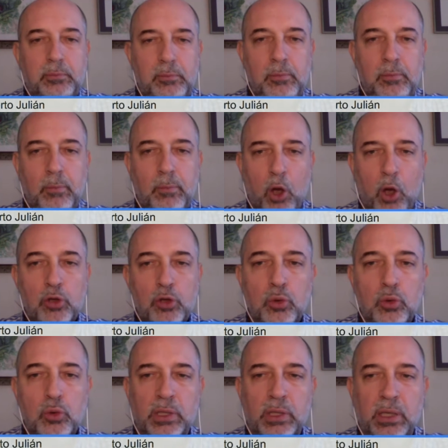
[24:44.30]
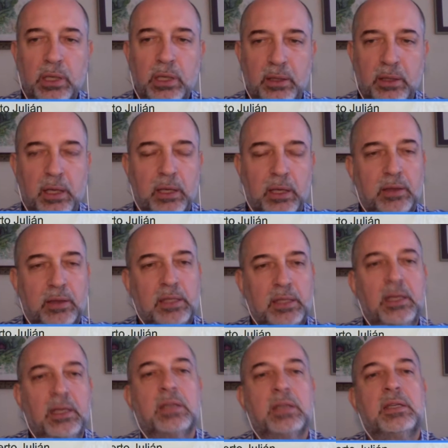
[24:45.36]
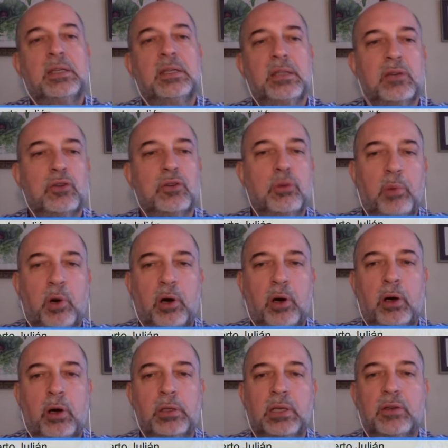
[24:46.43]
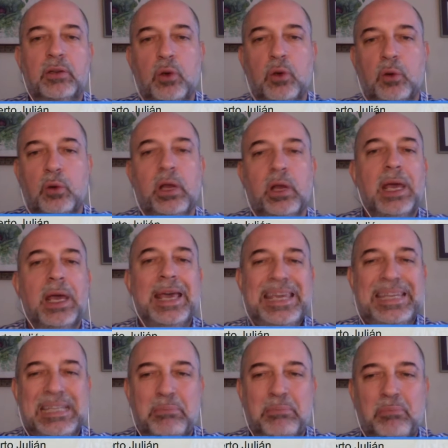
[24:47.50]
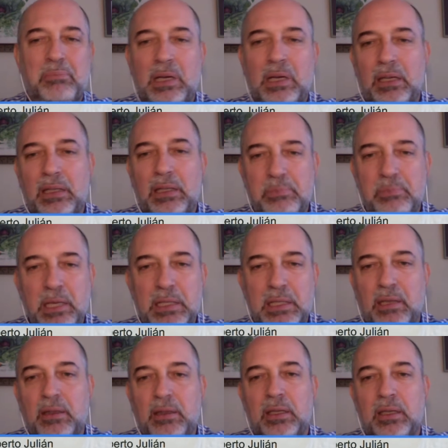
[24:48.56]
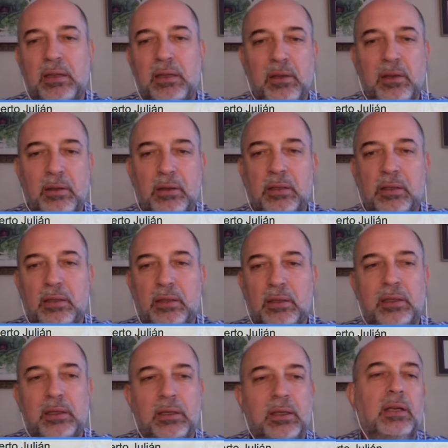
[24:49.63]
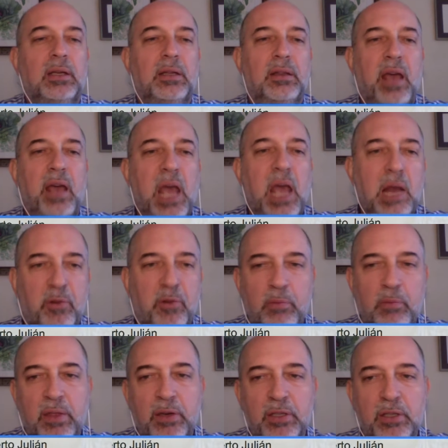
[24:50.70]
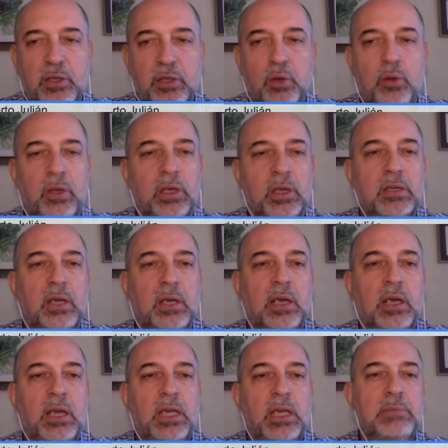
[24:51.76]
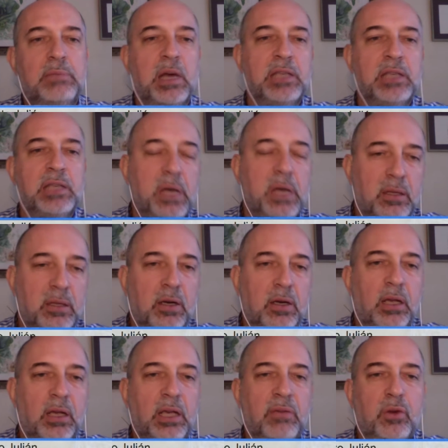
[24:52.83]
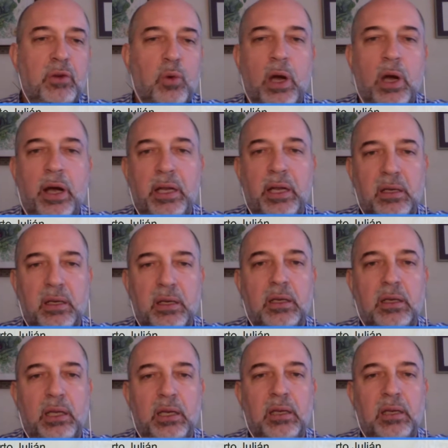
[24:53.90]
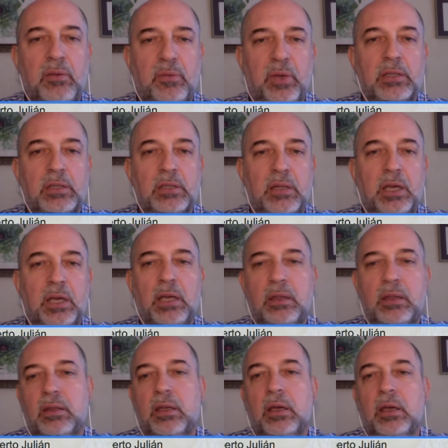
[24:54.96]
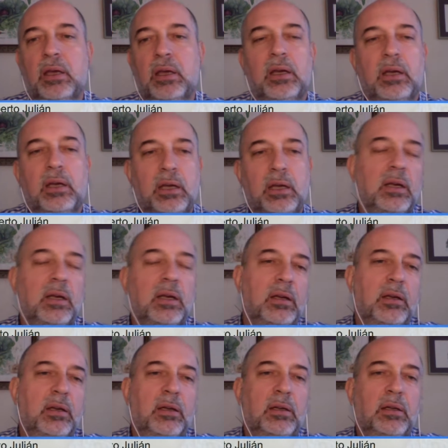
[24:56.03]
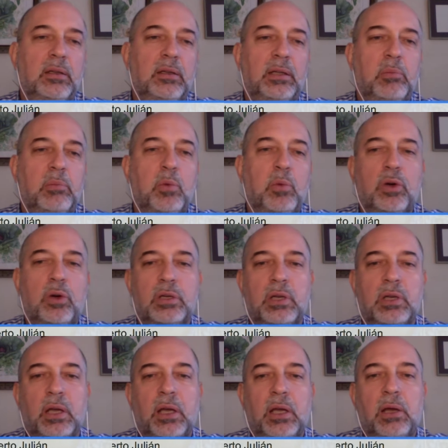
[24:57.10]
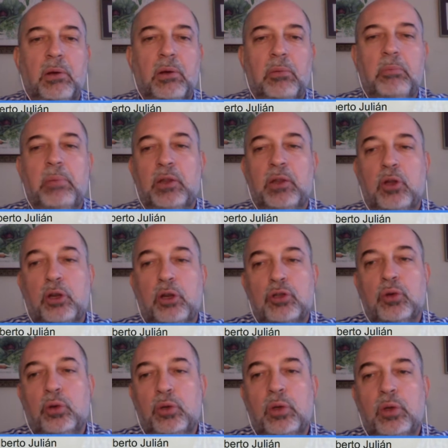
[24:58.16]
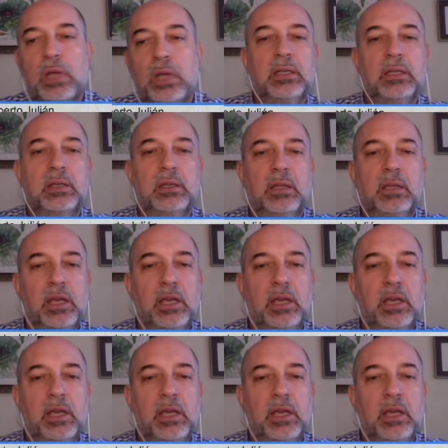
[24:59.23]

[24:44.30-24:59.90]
also the teaching assistant supports and so on is much, and the help from other students is much better if you are in fixed date MOOCs. But also Udacity, I know